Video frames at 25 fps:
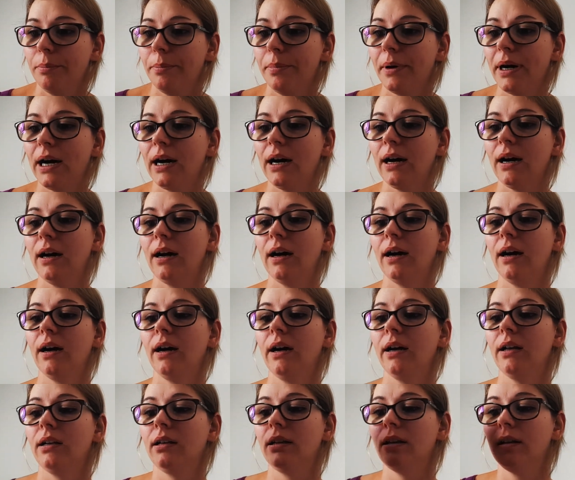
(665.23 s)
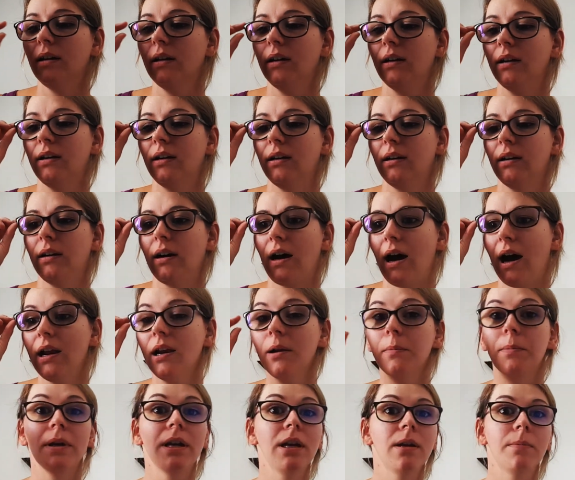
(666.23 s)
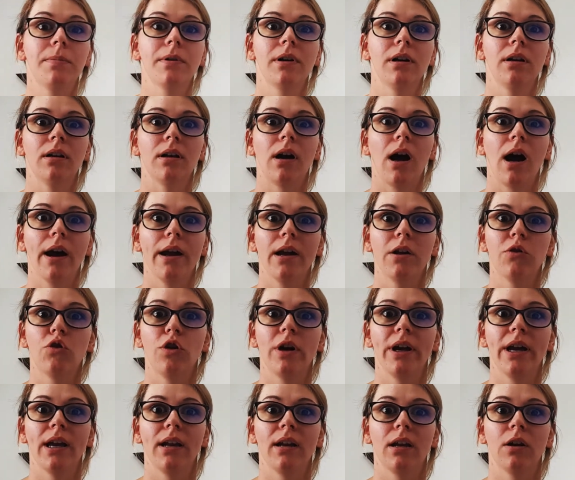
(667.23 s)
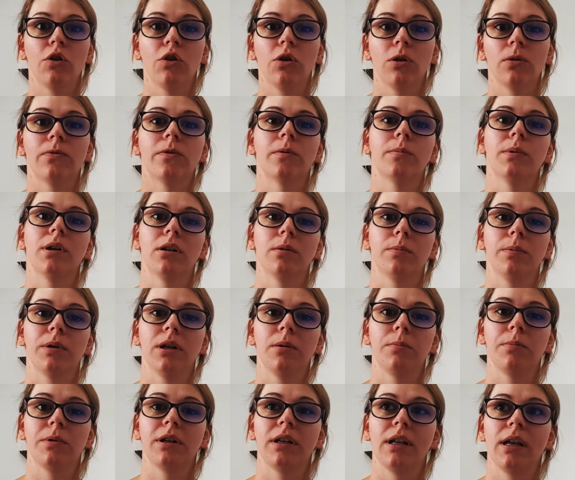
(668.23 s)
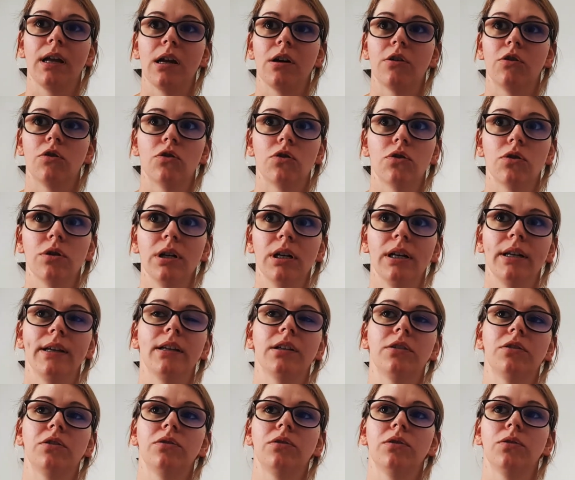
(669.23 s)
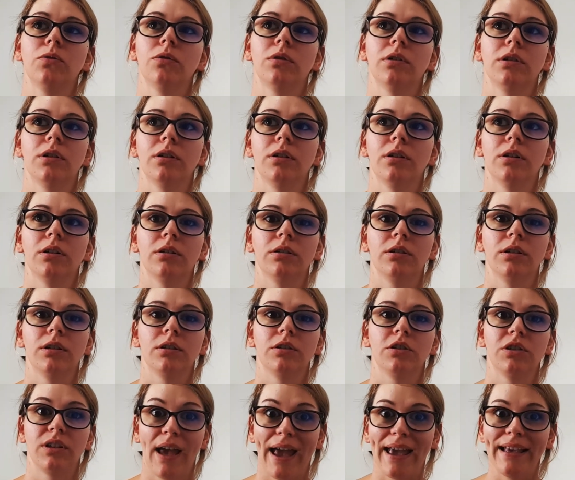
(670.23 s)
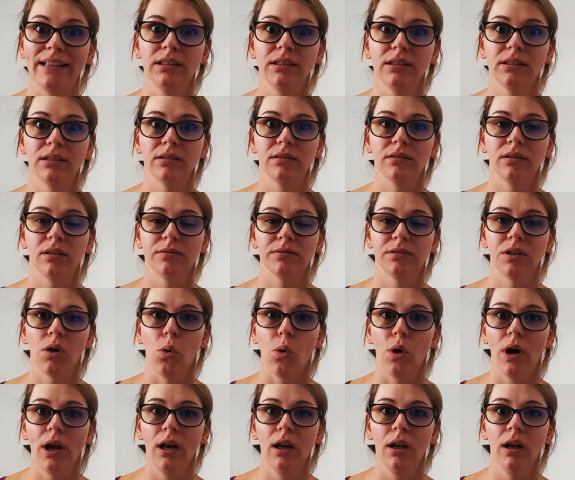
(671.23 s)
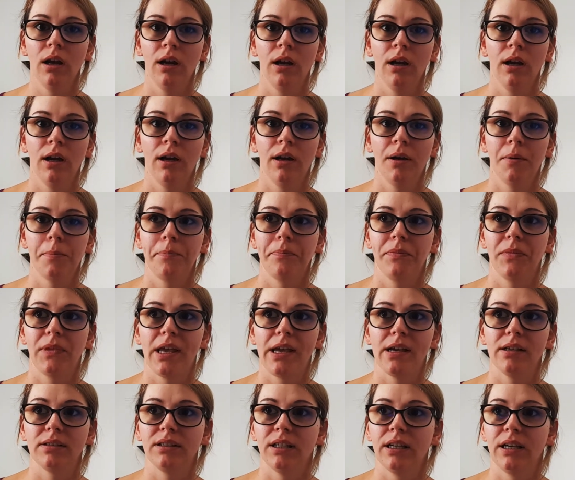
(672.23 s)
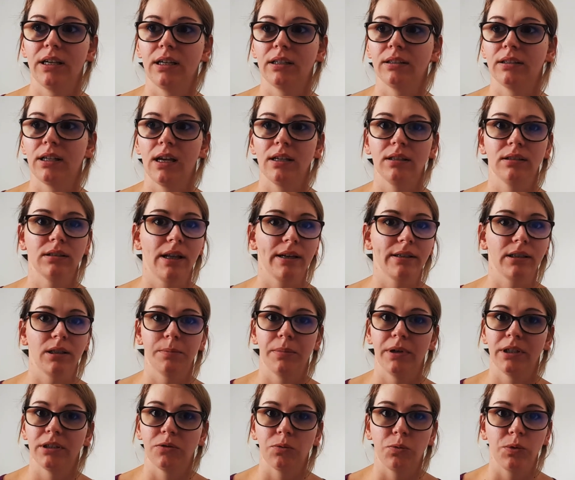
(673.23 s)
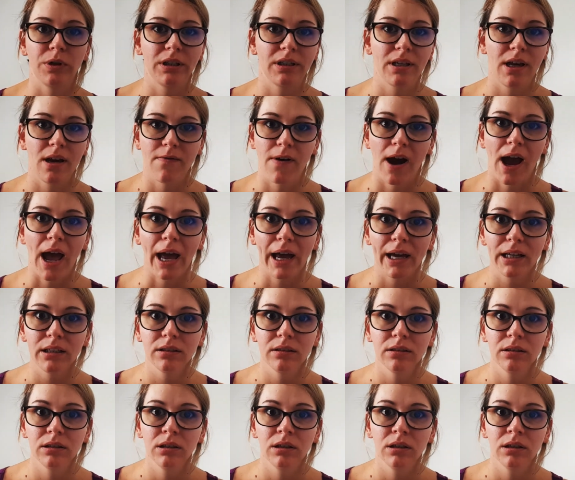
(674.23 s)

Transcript: But other people, I read and heard from other people, they are really into the taste of the oil. They are saying it tastes like the best weed they ever had.